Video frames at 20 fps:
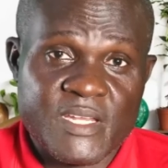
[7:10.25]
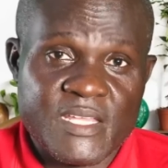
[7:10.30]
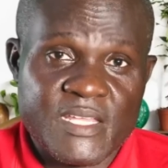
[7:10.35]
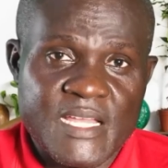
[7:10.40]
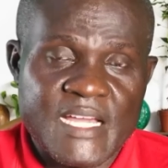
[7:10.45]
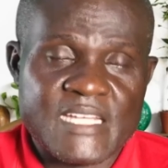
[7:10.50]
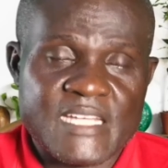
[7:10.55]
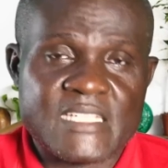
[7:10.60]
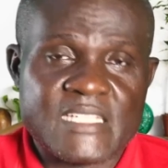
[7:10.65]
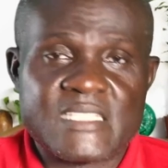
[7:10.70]

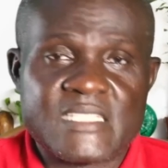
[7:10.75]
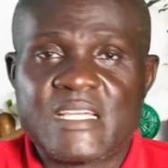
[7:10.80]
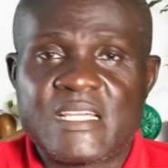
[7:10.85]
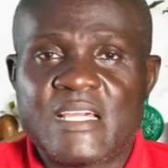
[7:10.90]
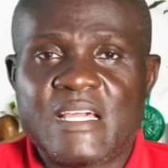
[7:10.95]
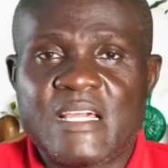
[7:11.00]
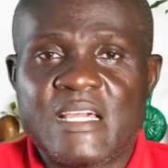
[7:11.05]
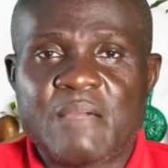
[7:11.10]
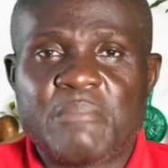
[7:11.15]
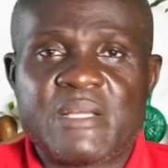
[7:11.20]
and
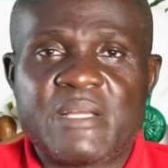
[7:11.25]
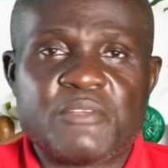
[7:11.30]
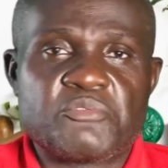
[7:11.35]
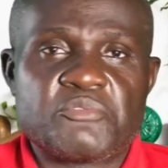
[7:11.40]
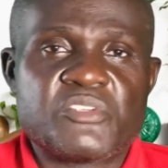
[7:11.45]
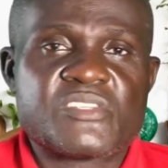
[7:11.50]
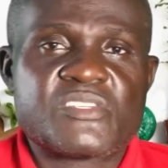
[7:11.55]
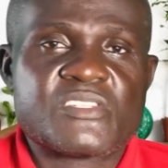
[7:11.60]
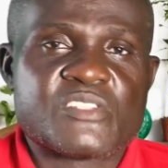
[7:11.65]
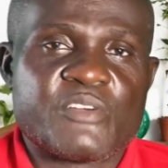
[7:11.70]
by the
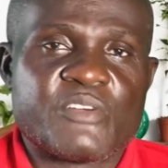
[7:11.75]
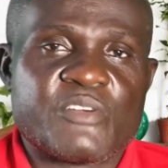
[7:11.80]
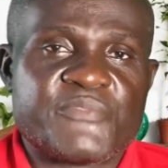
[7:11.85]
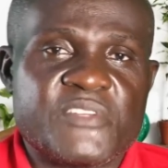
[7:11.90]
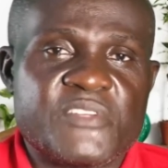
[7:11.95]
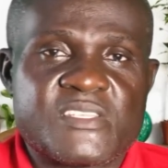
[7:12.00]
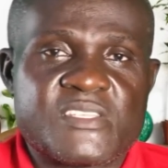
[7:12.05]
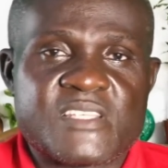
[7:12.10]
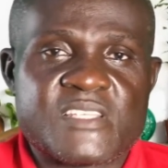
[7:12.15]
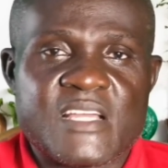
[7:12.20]
reasons of
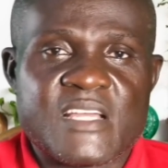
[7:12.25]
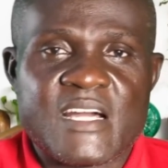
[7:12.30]
his